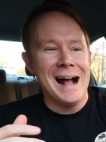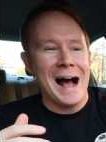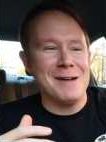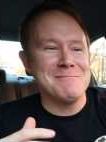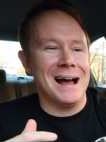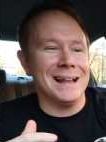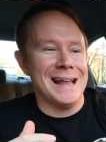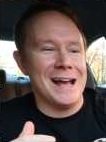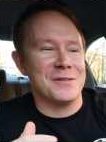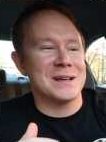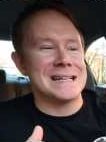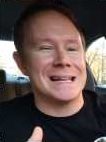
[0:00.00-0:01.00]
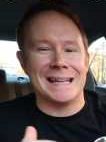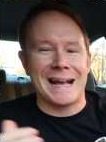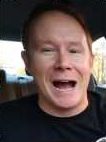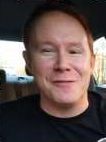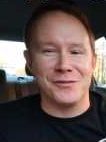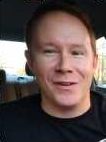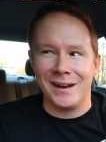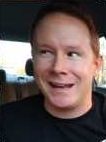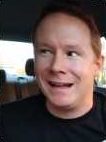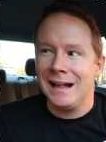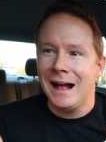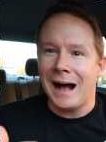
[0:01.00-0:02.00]
I'm not laughing because I think I'm
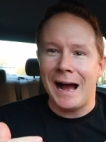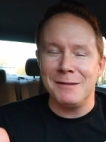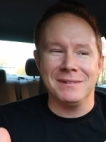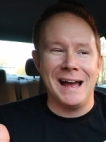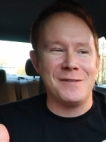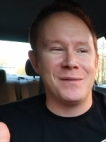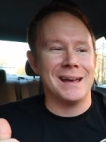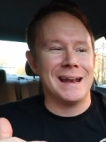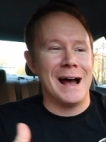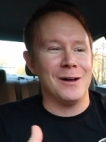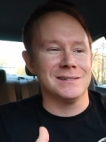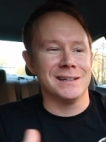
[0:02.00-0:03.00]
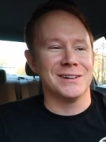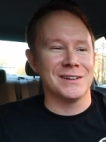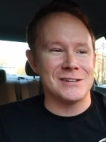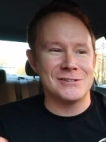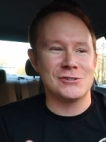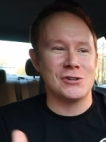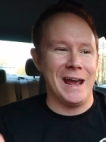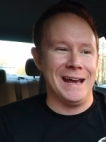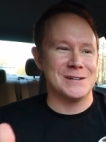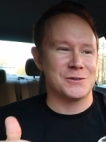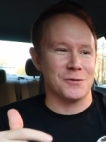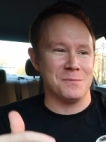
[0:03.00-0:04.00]
funny. I'm laughing at how little has
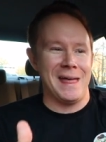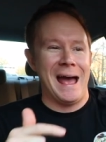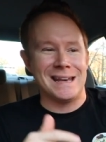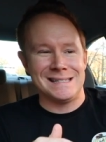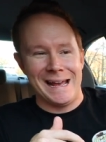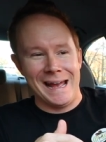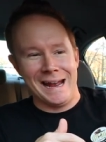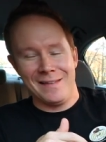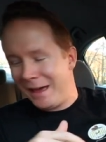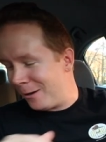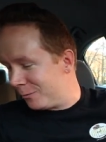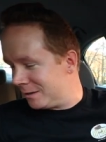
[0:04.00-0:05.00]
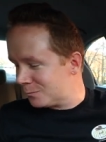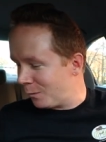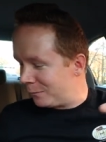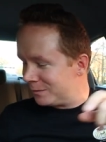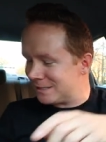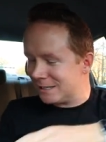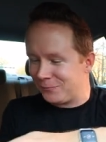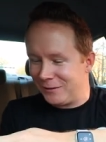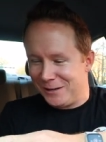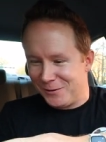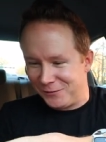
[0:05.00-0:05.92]
changed from that day. And that was, when was this video